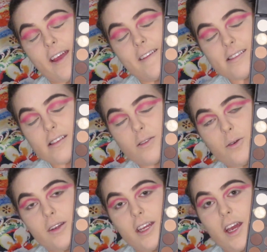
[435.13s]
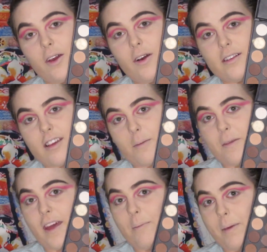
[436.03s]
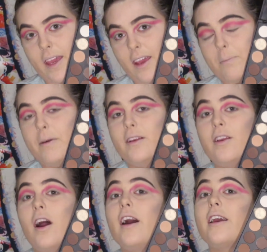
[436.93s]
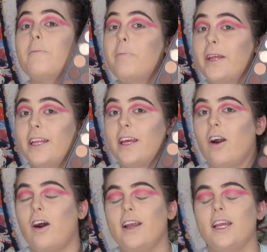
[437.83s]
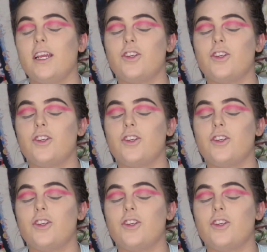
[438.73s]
and this is going to go on top of that pink, but not completely on it.